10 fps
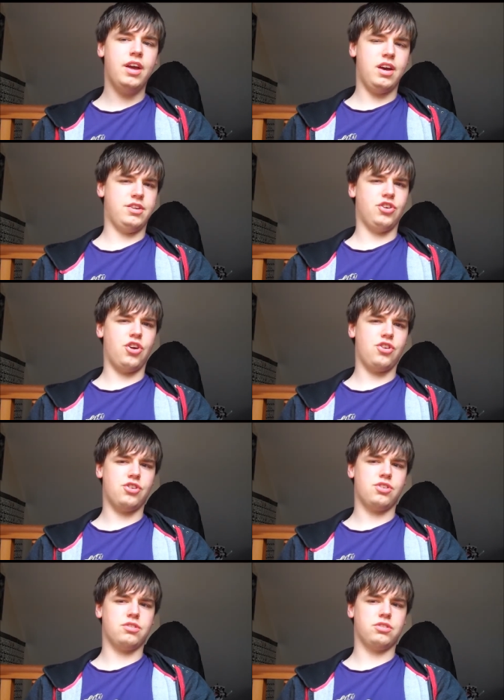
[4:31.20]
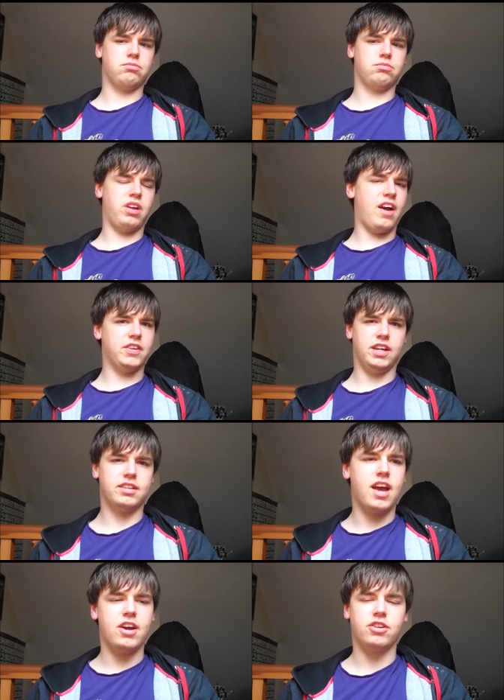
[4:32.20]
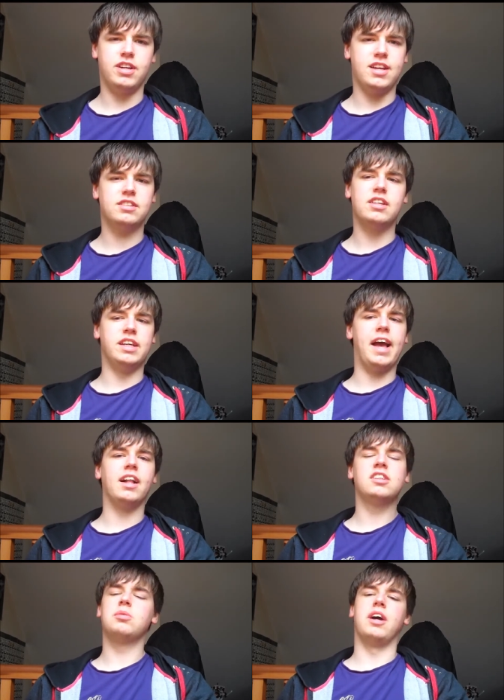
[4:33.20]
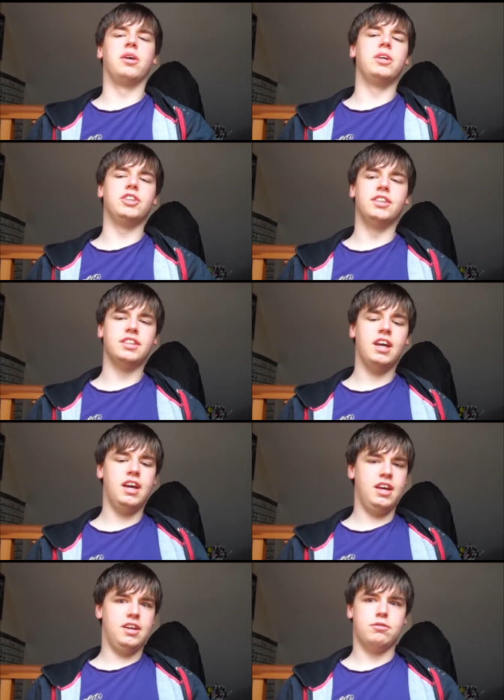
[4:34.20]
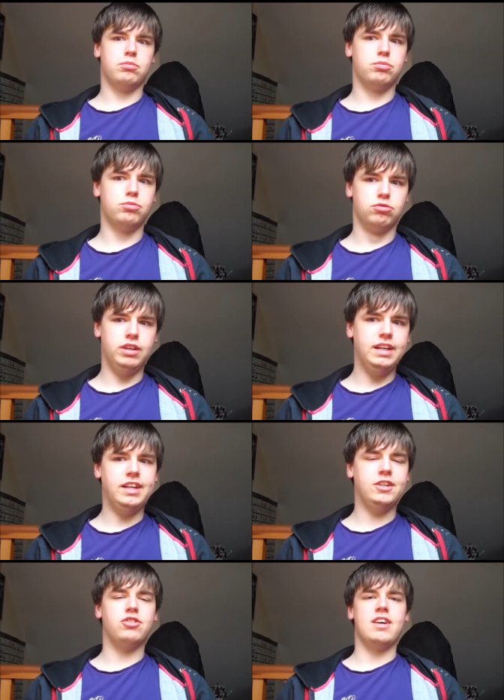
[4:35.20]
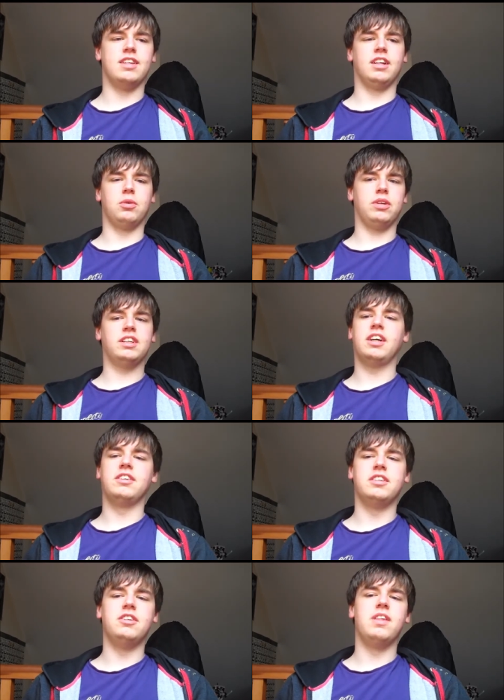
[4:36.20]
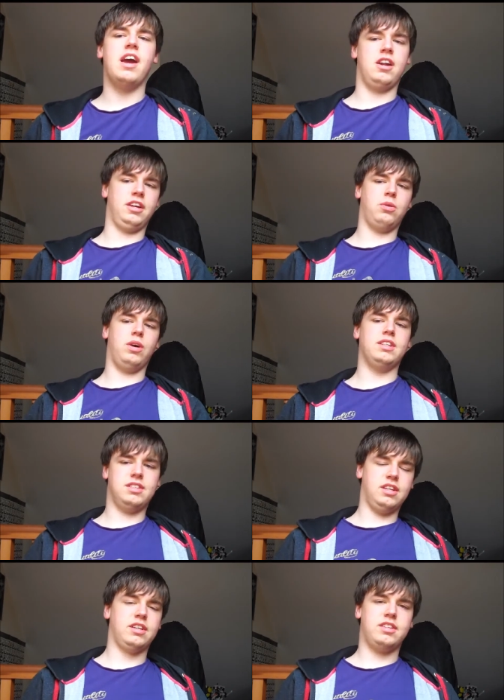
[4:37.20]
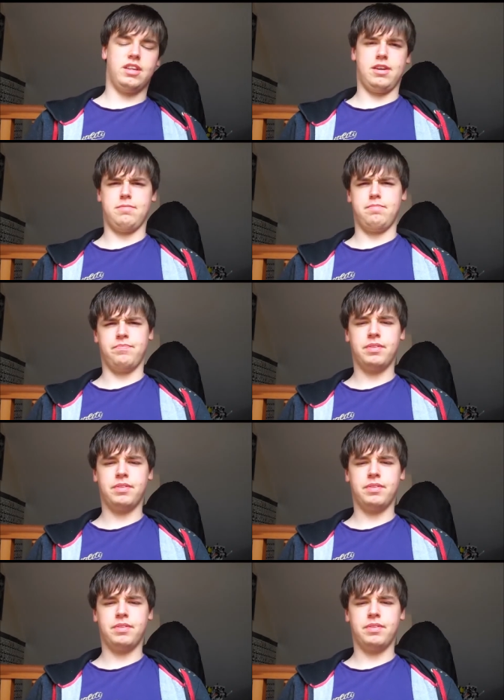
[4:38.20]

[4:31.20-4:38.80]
and her having a de her destiny elsewhere, which is really interesting. Like, what are they going to do there? Like, what is this um,